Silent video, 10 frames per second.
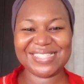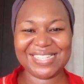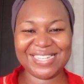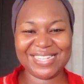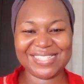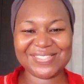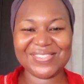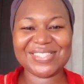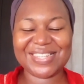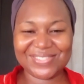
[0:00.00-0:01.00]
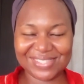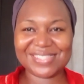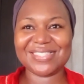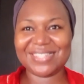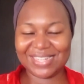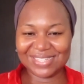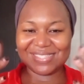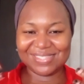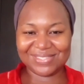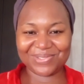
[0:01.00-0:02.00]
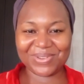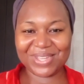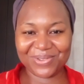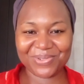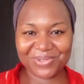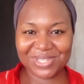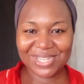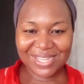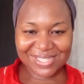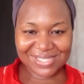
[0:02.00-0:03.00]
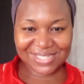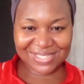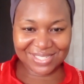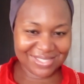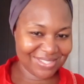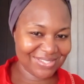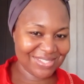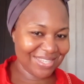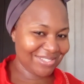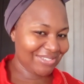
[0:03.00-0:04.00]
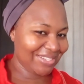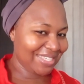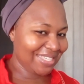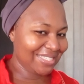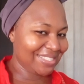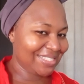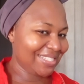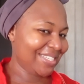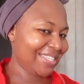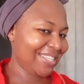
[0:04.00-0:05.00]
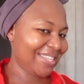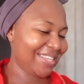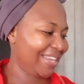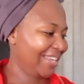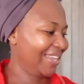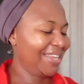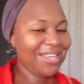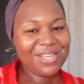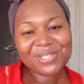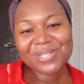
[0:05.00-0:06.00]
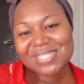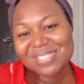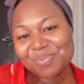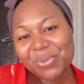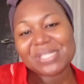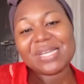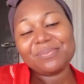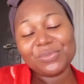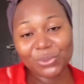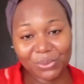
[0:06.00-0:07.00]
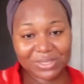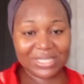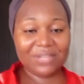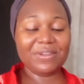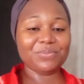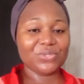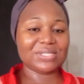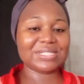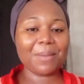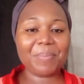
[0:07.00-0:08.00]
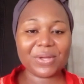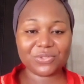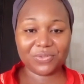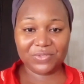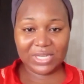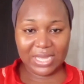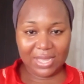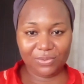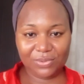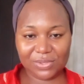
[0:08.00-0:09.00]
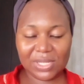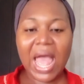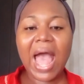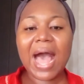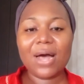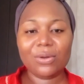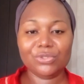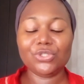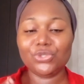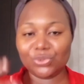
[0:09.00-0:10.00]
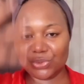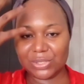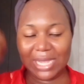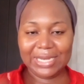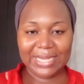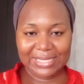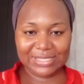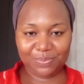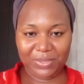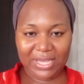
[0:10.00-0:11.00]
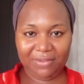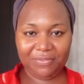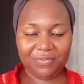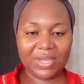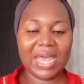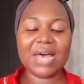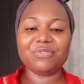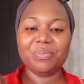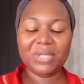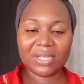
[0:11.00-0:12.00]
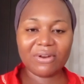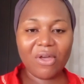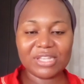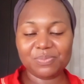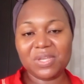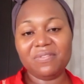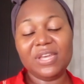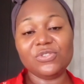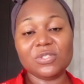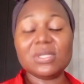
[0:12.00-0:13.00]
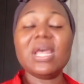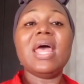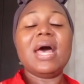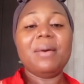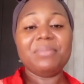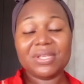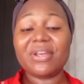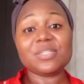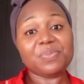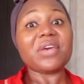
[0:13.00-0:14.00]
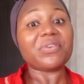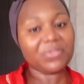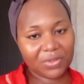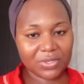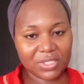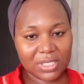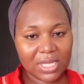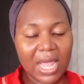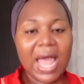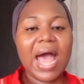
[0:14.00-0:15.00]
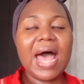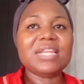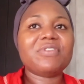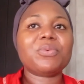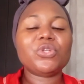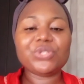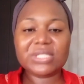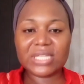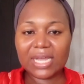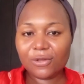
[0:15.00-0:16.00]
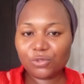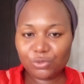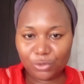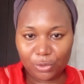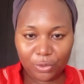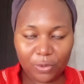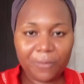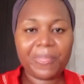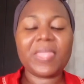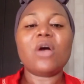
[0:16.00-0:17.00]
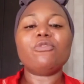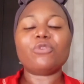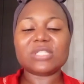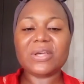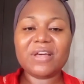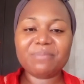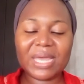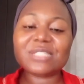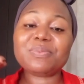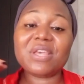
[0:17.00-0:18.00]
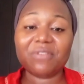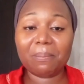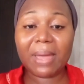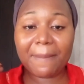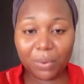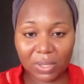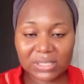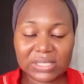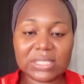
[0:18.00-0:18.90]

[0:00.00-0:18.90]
because I noticed the light was quite good, so I decided to use natural light yeah so at this point i'm done if i'm to step out of the house i would use an spf i have a mineral spf i use a mineral spf 30 and if i'm going to stay out too long of course i'll have my spf in my purse